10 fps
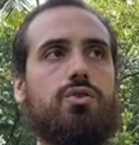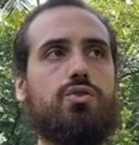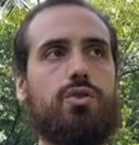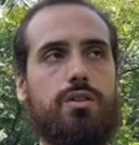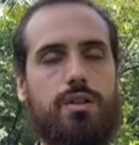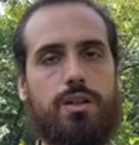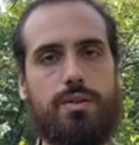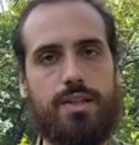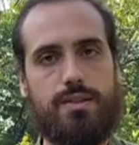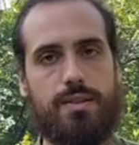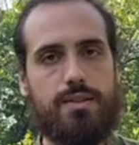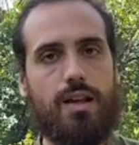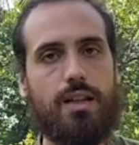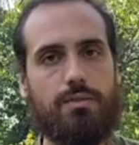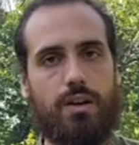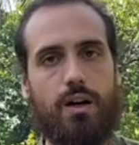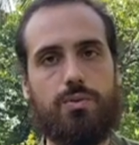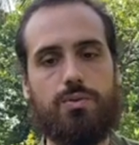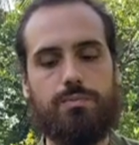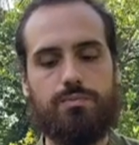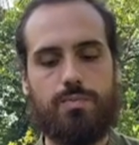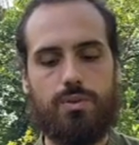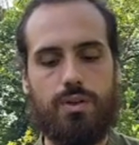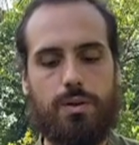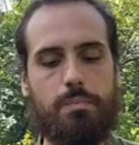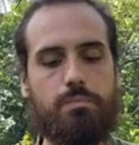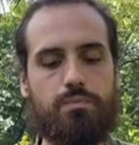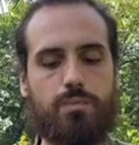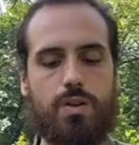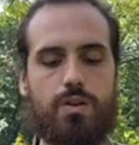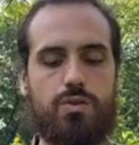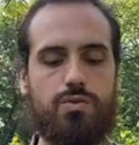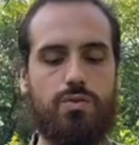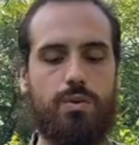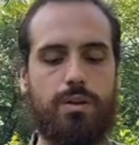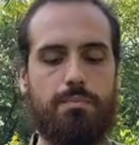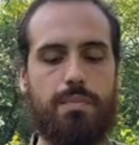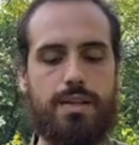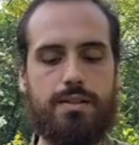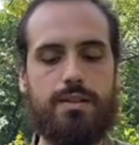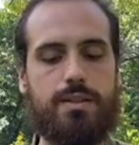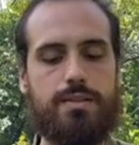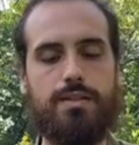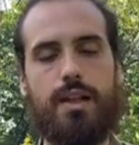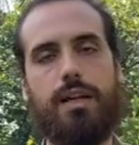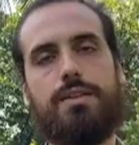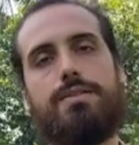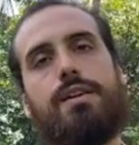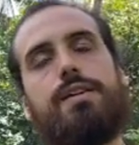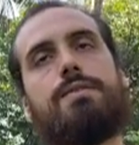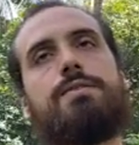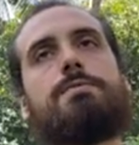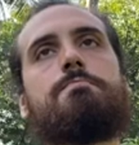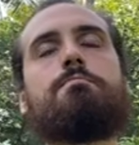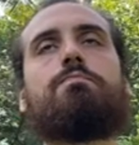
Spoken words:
Jyotir, here you can see a sattva also. Okay, so what basically this line is saying is,